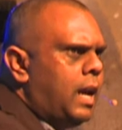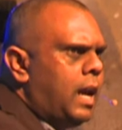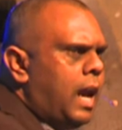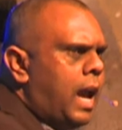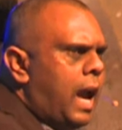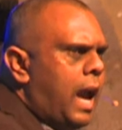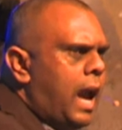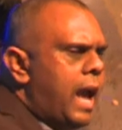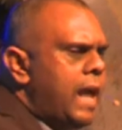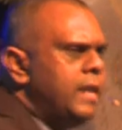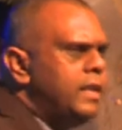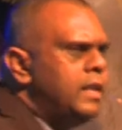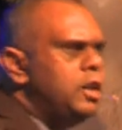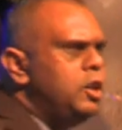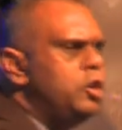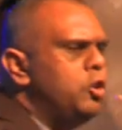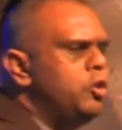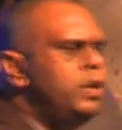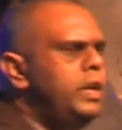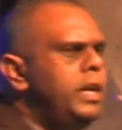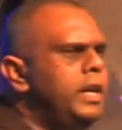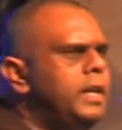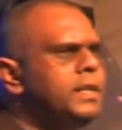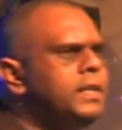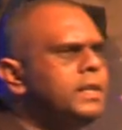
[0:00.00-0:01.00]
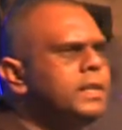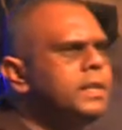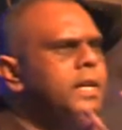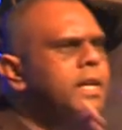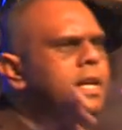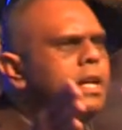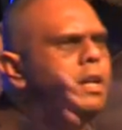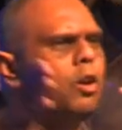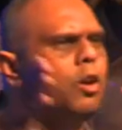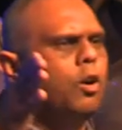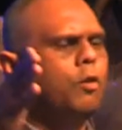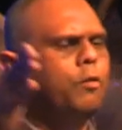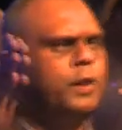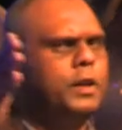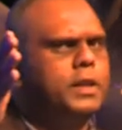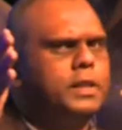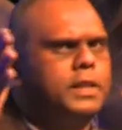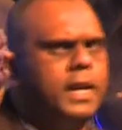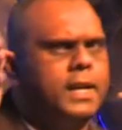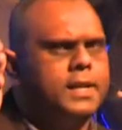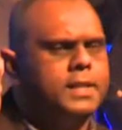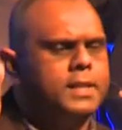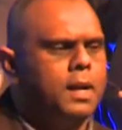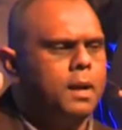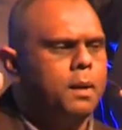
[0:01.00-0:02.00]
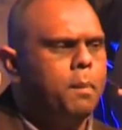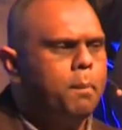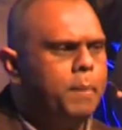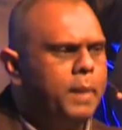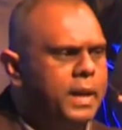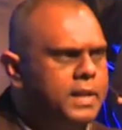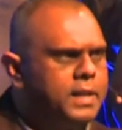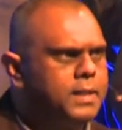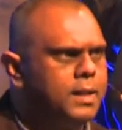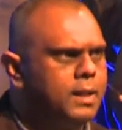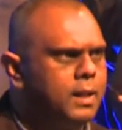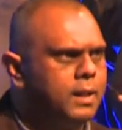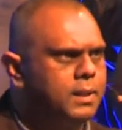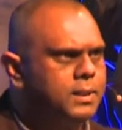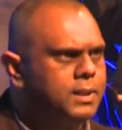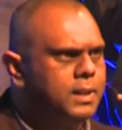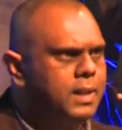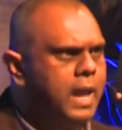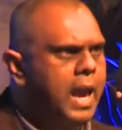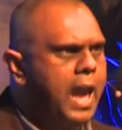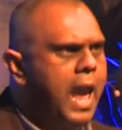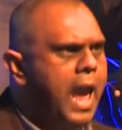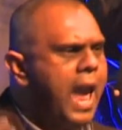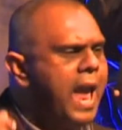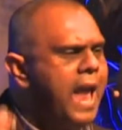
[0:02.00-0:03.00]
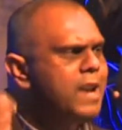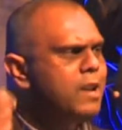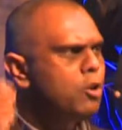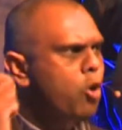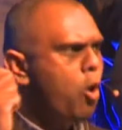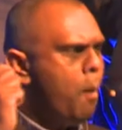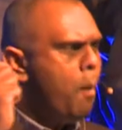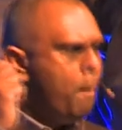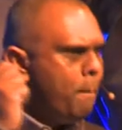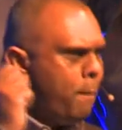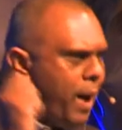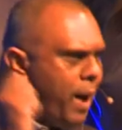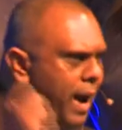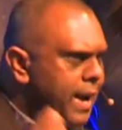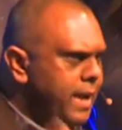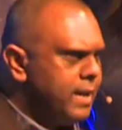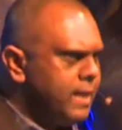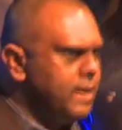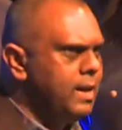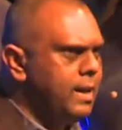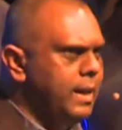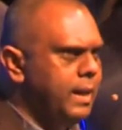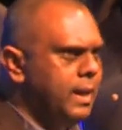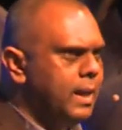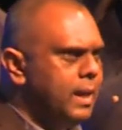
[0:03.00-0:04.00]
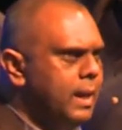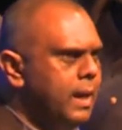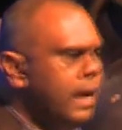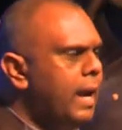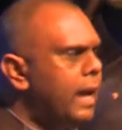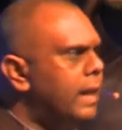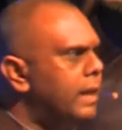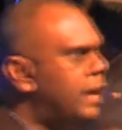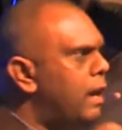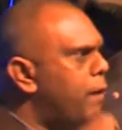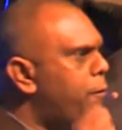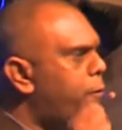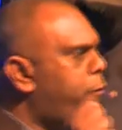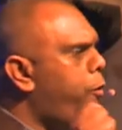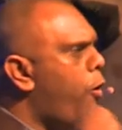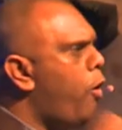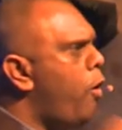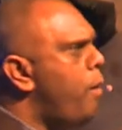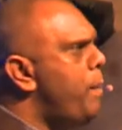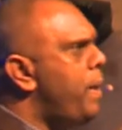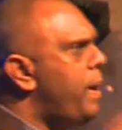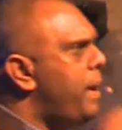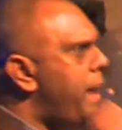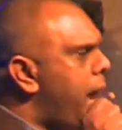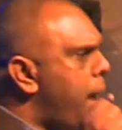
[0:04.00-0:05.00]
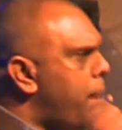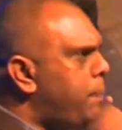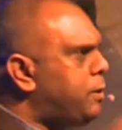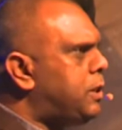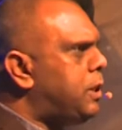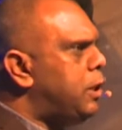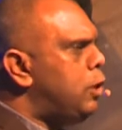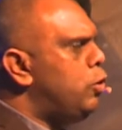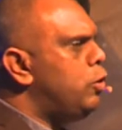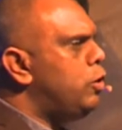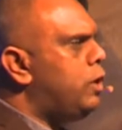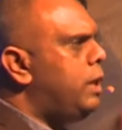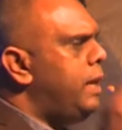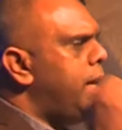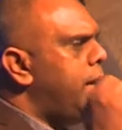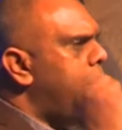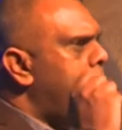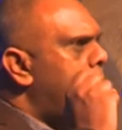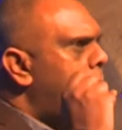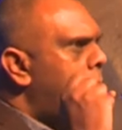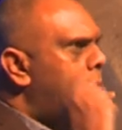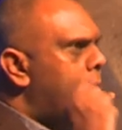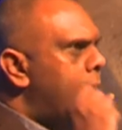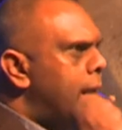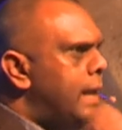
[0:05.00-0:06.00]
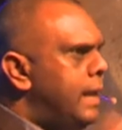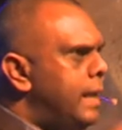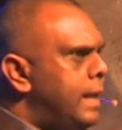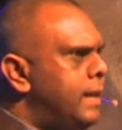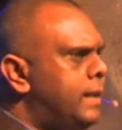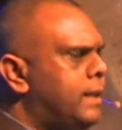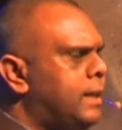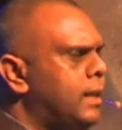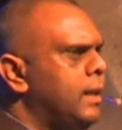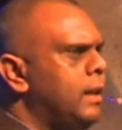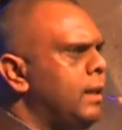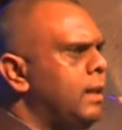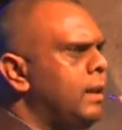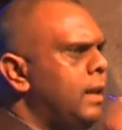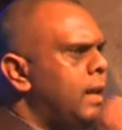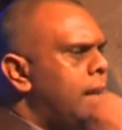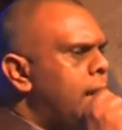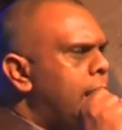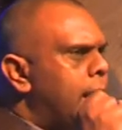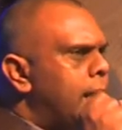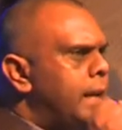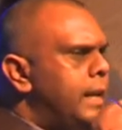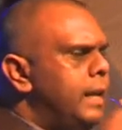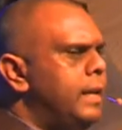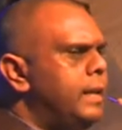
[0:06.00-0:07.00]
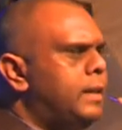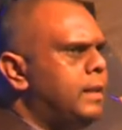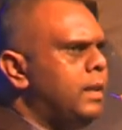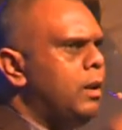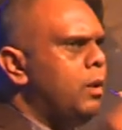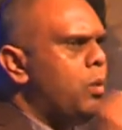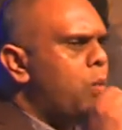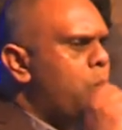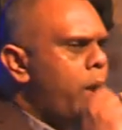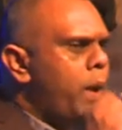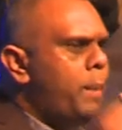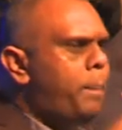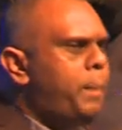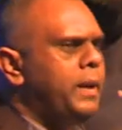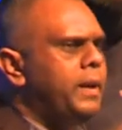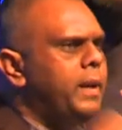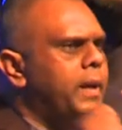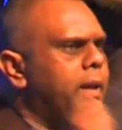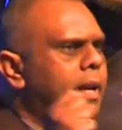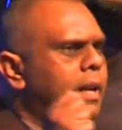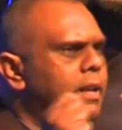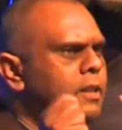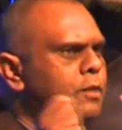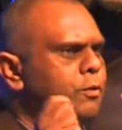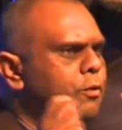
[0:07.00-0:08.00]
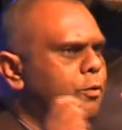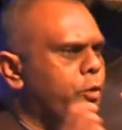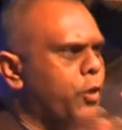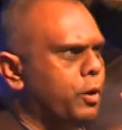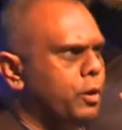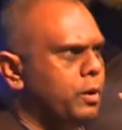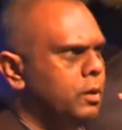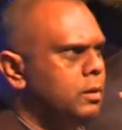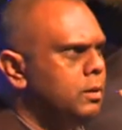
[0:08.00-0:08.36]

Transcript: and the unique skill of a data mentalist. And combinedly, they form an absolutely lethal weapon against fraud.